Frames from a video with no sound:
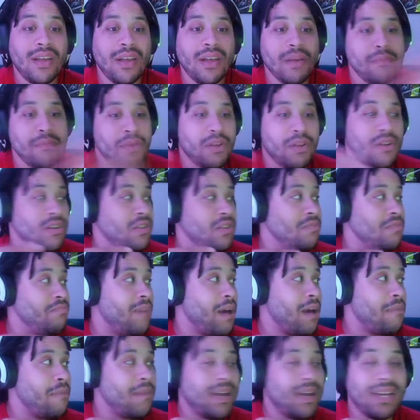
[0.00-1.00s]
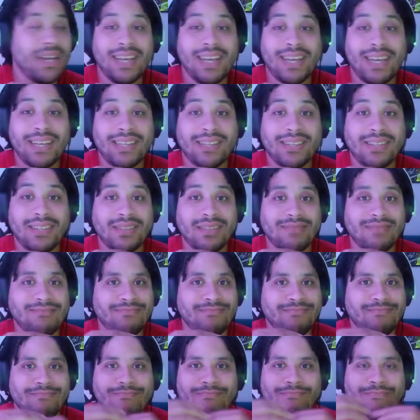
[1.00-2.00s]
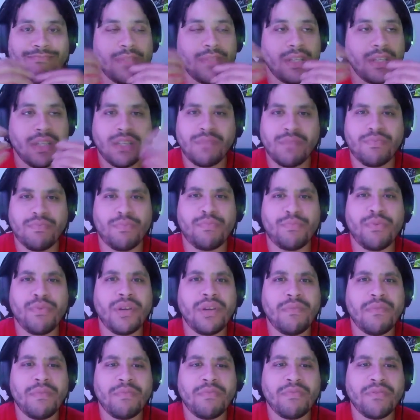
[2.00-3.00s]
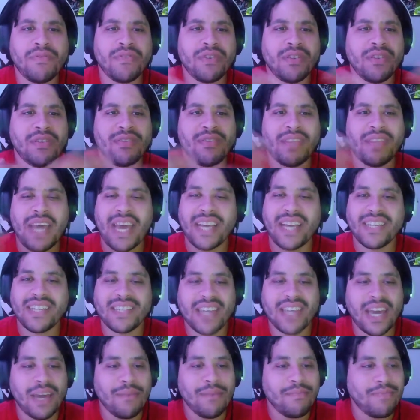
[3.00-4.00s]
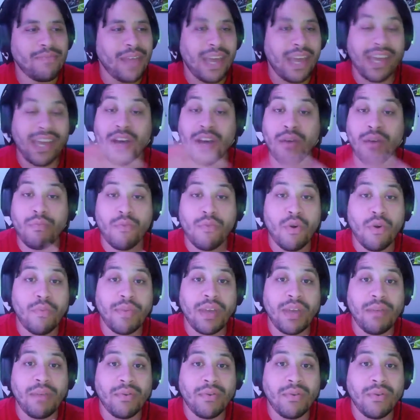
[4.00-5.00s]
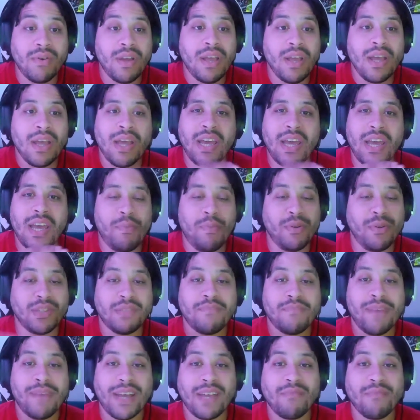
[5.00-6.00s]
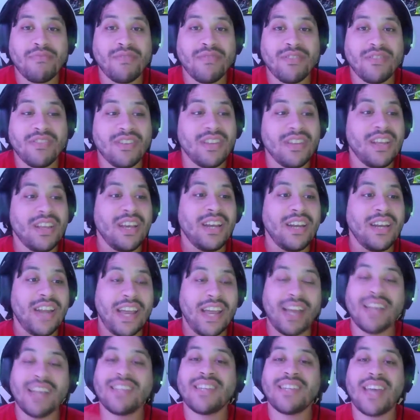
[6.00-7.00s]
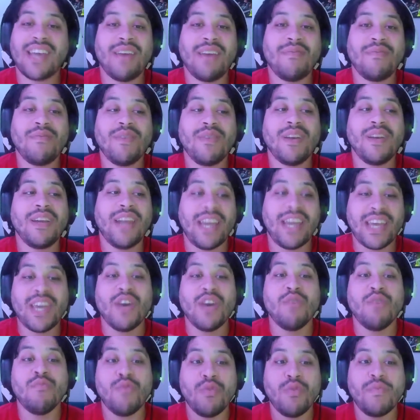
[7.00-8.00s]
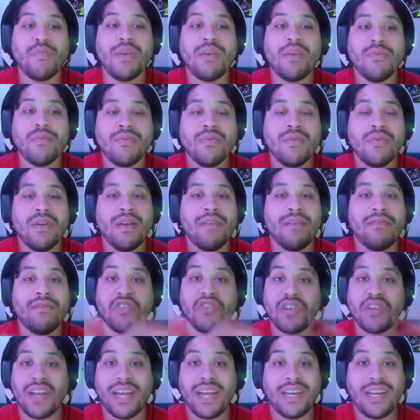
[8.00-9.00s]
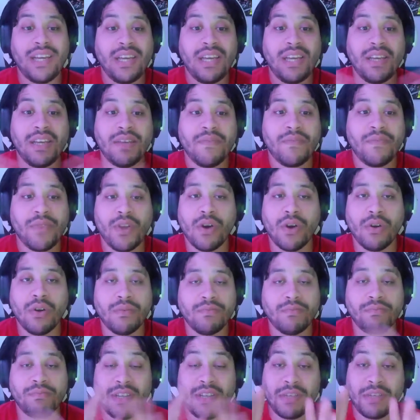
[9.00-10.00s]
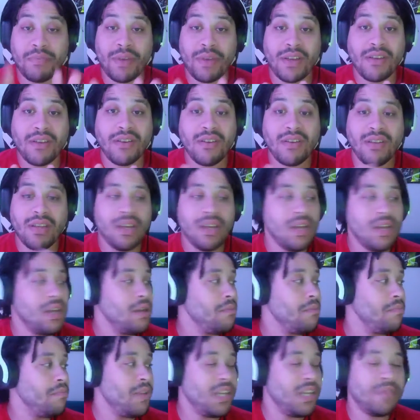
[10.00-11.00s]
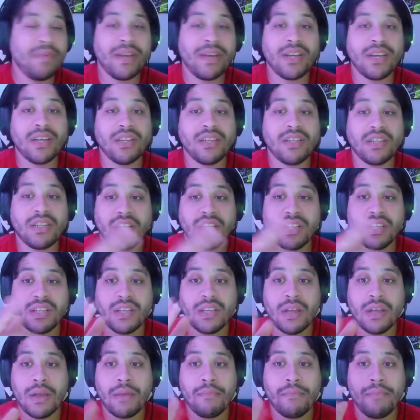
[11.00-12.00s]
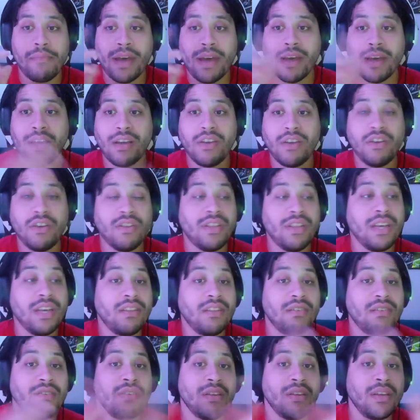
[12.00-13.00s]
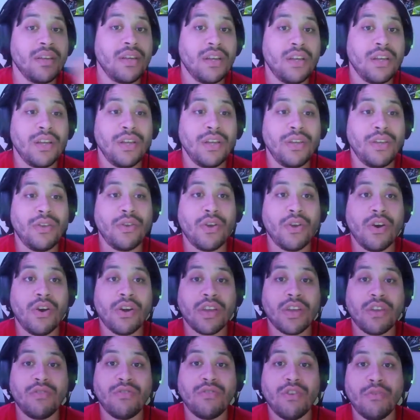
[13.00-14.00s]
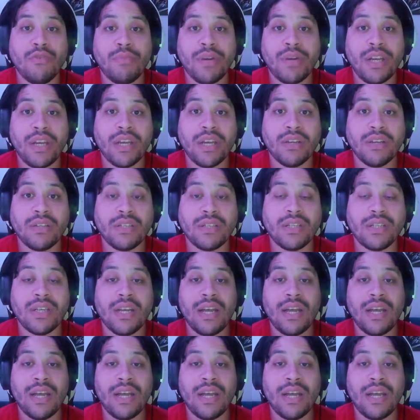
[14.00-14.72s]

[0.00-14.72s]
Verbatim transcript: because Batman is he's putting them in prison. They escape. They kill more people. He puts them back in prison. They escape. They kill more people. Vigilante? No. Peacemaker? Peacemaker is just bang, you're dead. You can't kill nobody else.